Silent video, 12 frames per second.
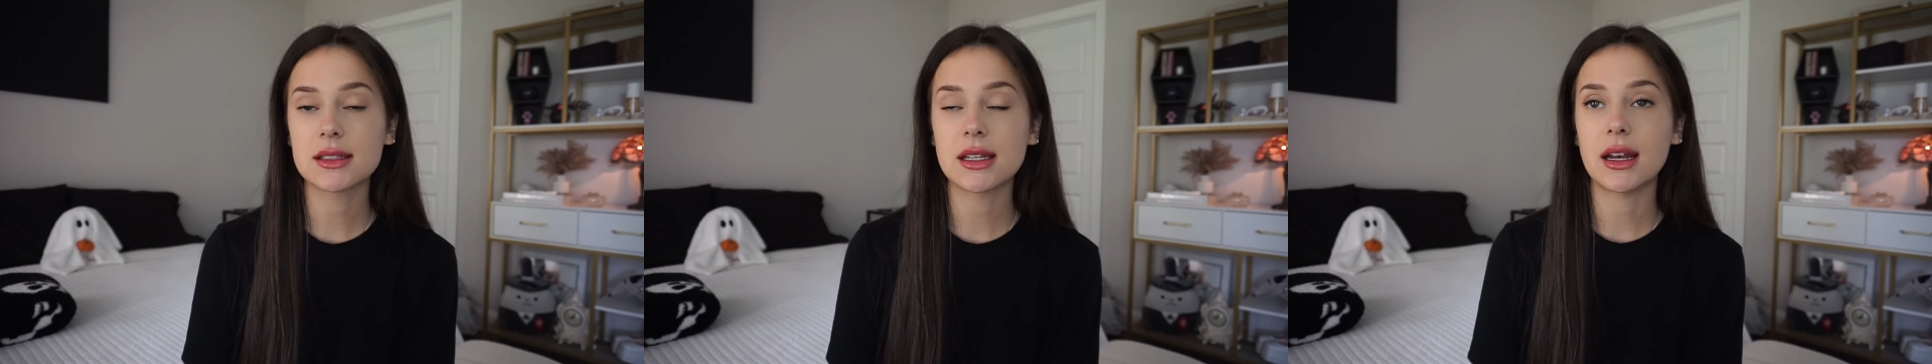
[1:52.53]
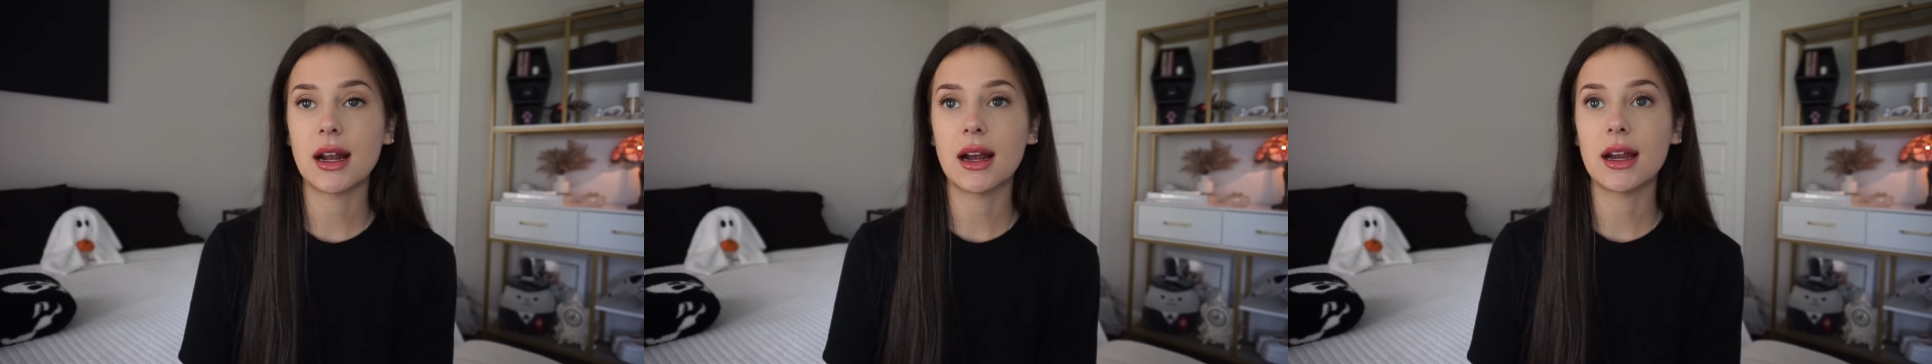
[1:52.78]

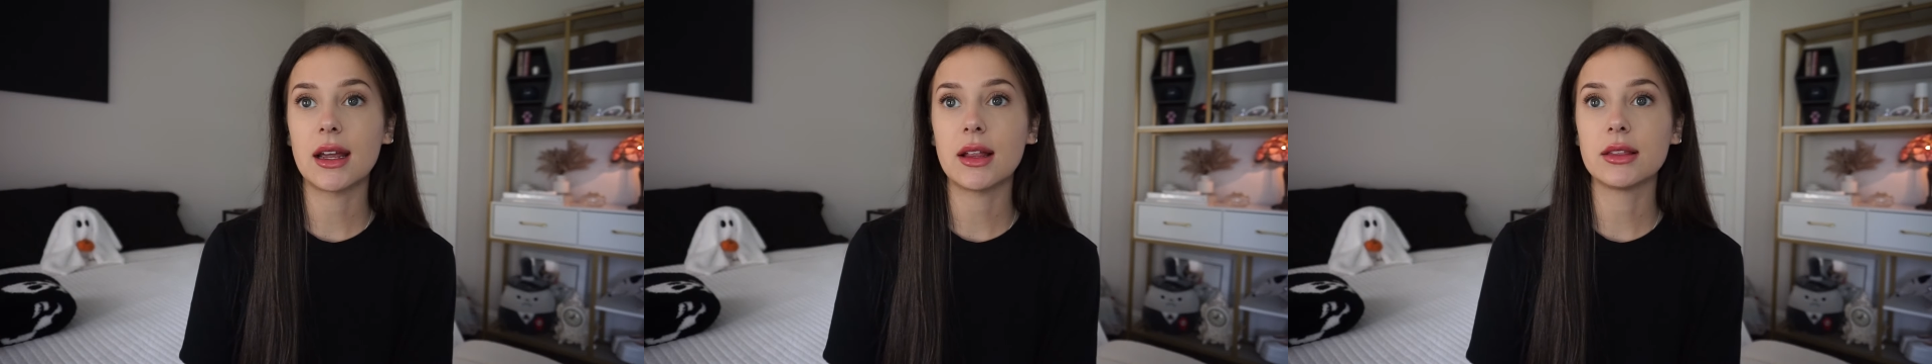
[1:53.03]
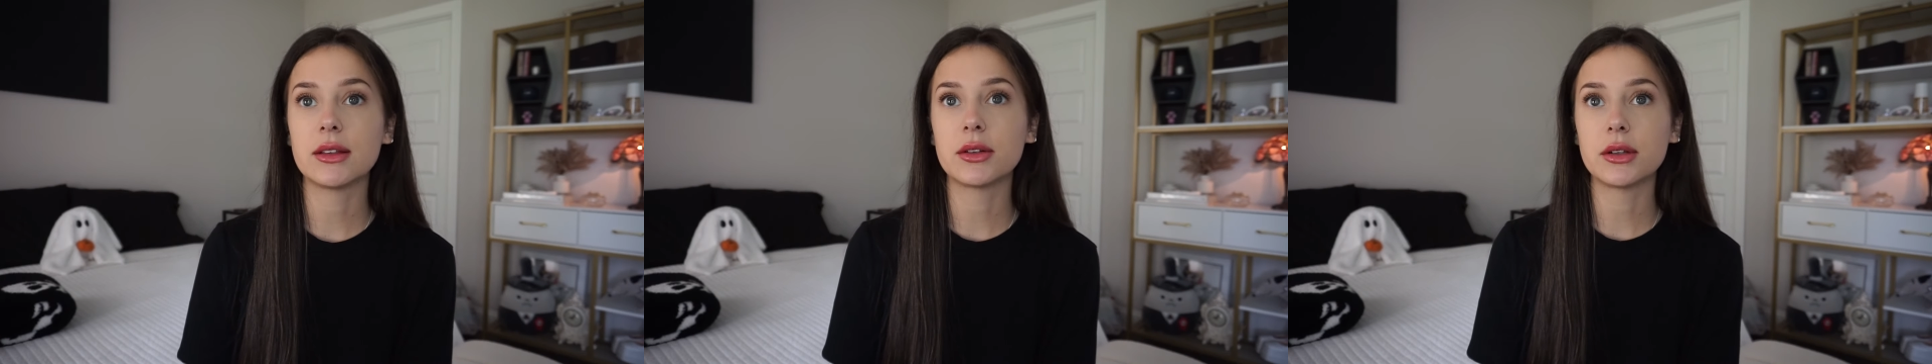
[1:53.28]
and
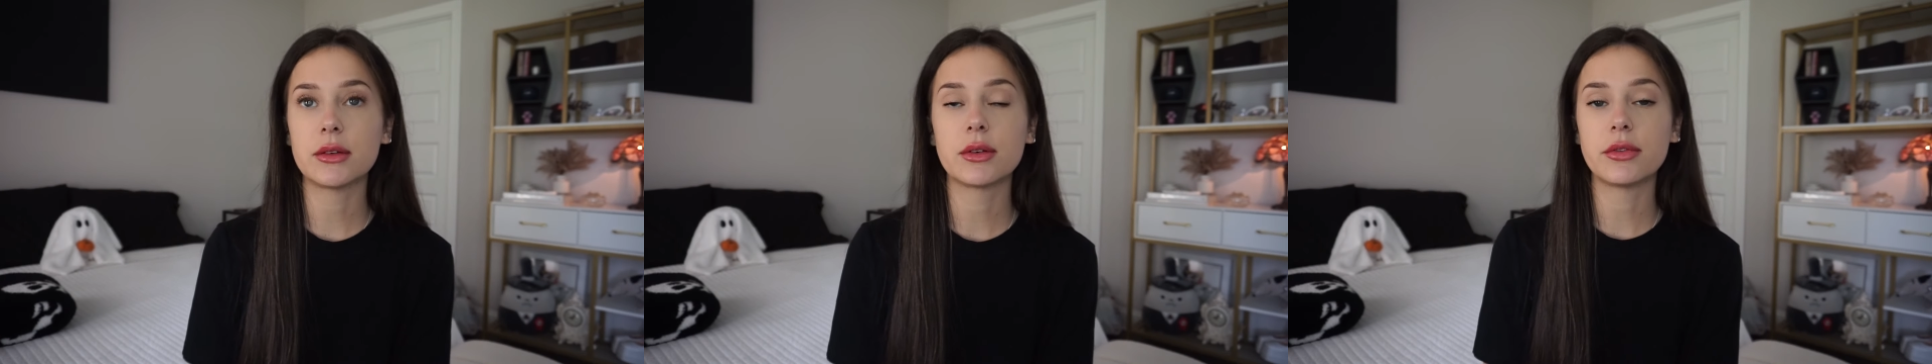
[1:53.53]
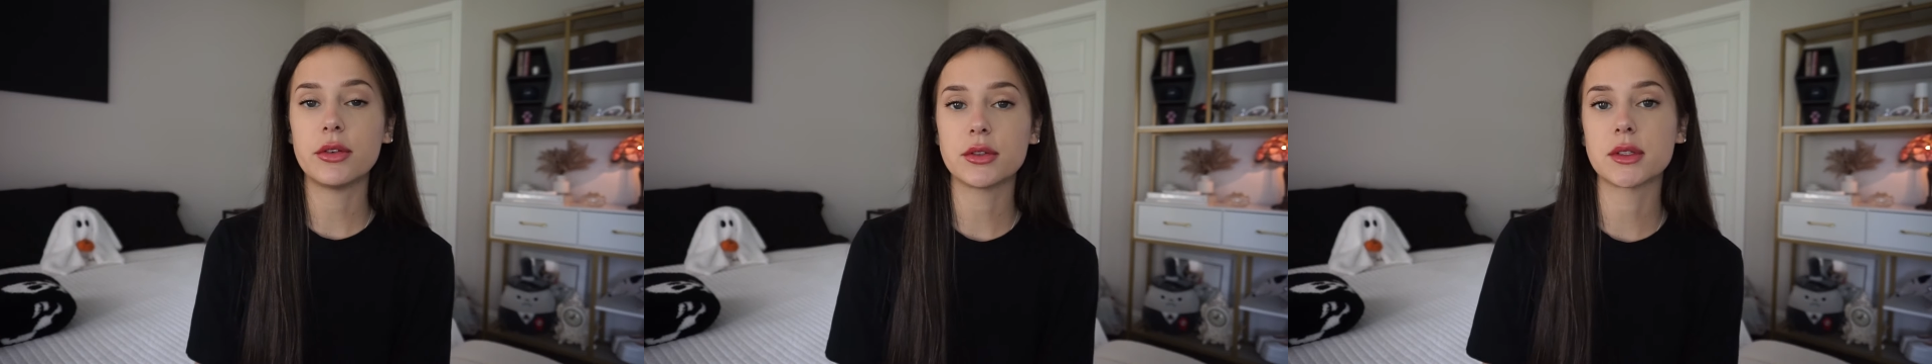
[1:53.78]
I literally
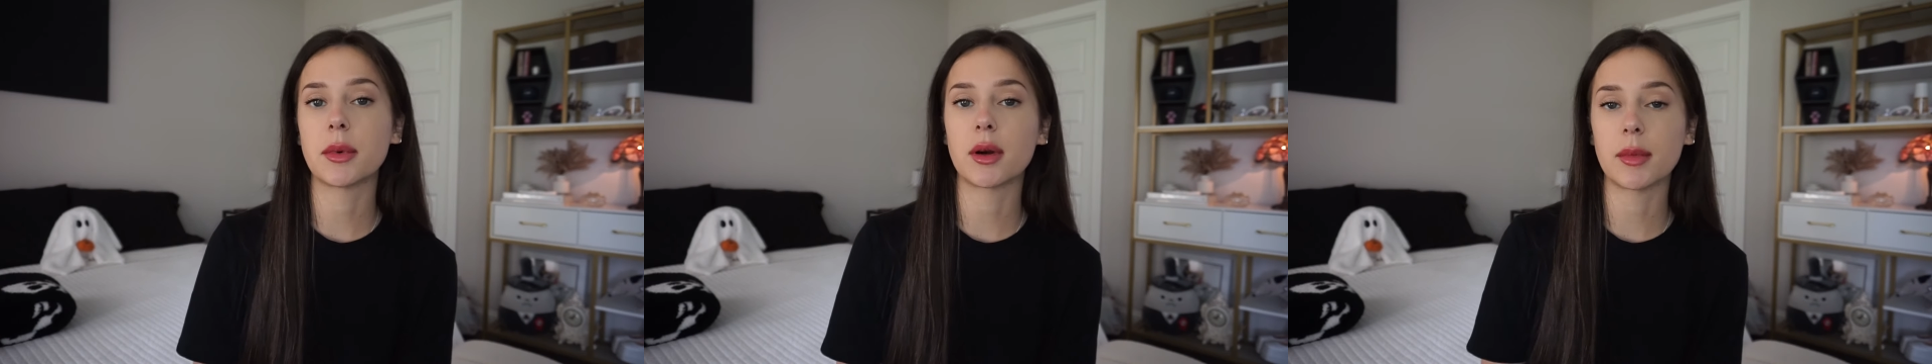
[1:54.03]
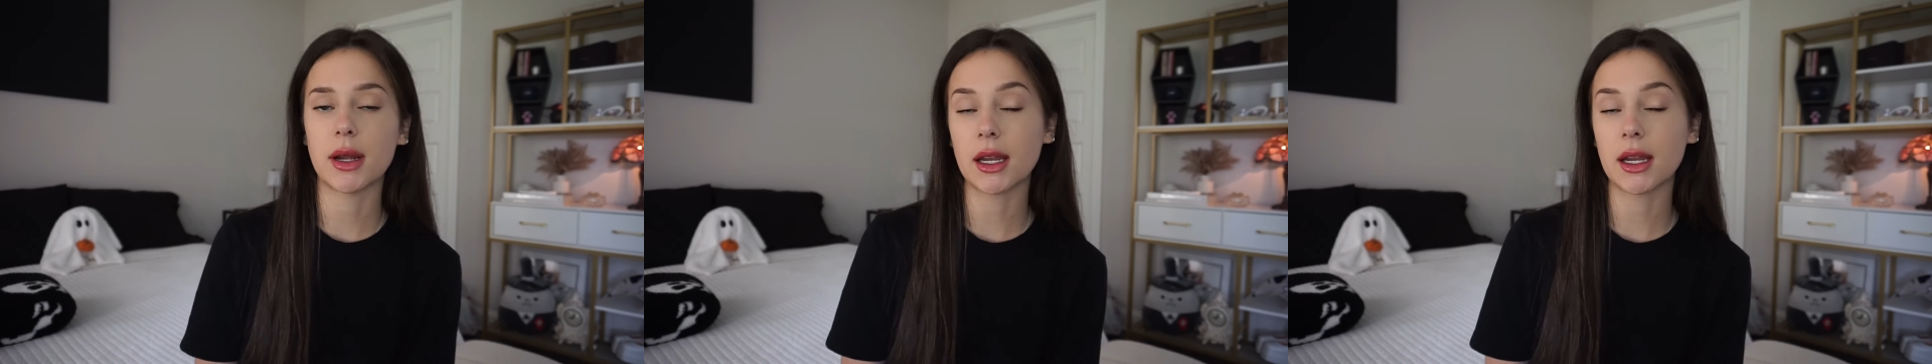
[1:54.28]
refuse to burn my